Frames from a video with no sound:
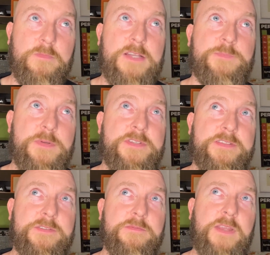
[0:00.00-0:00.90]
I suppose
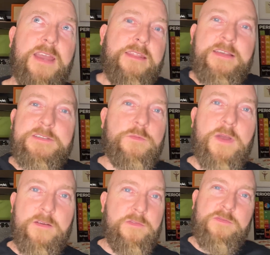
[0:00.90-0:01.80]
that's a
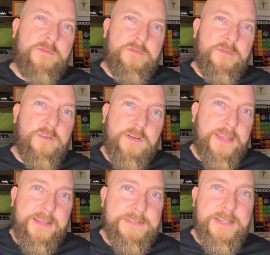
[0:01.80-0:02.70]
way of
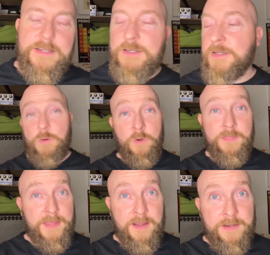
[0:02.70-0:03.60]
looking at it. One
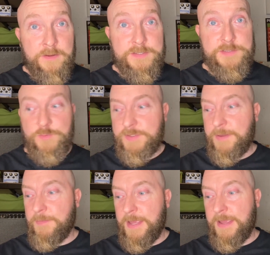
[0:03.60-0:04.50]
thing I noticed was
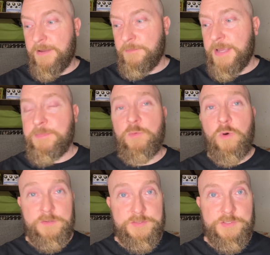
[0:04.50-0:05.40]
it made me
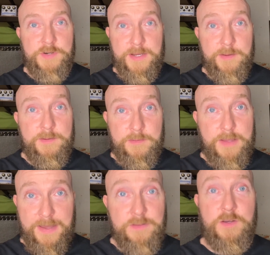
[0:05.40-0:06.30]
want to drink
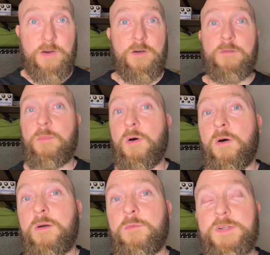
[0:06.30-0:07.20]
alcohol
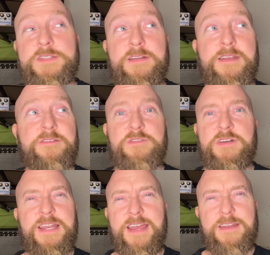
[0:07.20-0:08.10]
more, which I'd never
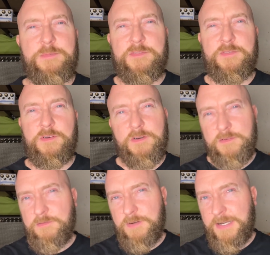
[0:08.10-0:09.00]
really had before,
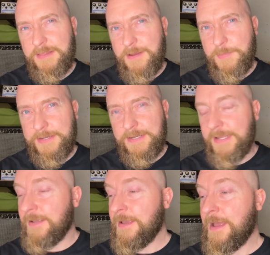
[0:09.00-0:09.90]
really that
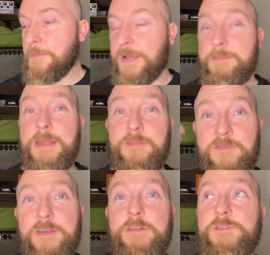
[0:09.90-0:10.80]
badly. But it made me
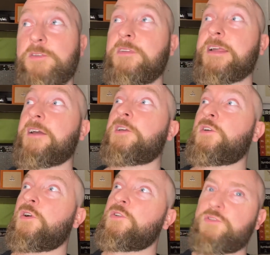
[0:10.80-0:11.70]
feel sort of like I
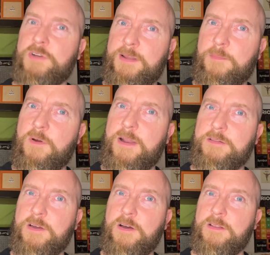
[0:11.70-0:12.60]
could drink more
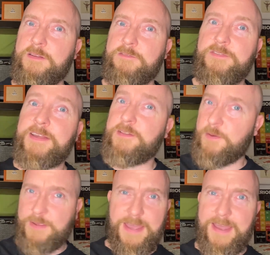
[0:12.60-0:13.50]
alcohol and feel
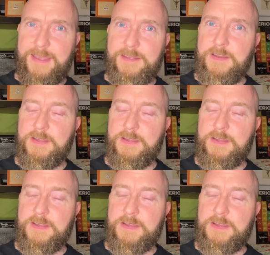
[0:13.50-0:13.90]
okay